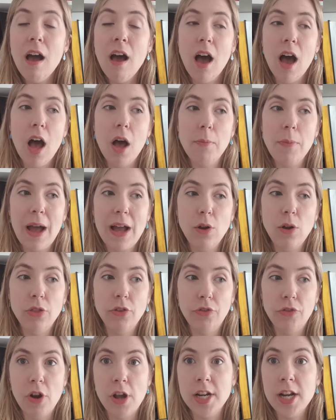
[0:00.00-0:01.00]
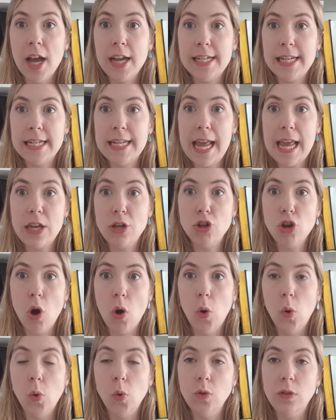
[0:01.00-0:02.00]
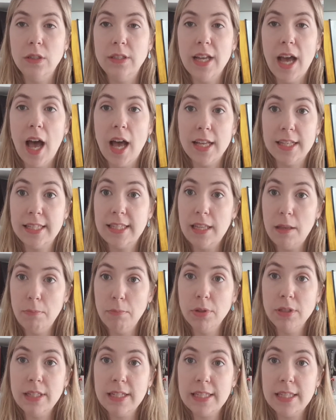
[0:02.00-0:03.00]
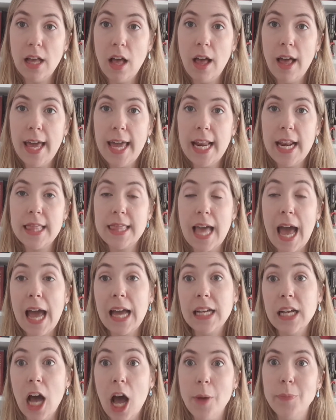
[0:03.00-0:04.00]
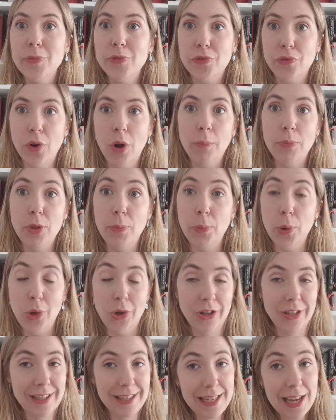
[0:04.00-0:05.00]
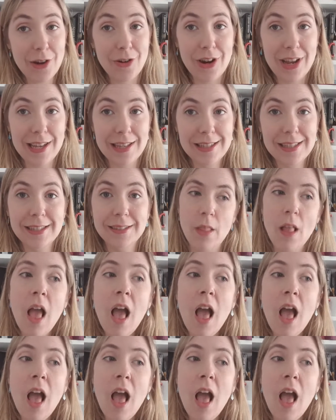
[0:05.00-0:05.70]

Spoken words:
and on the front I did a gold symbol design that comes from the book series.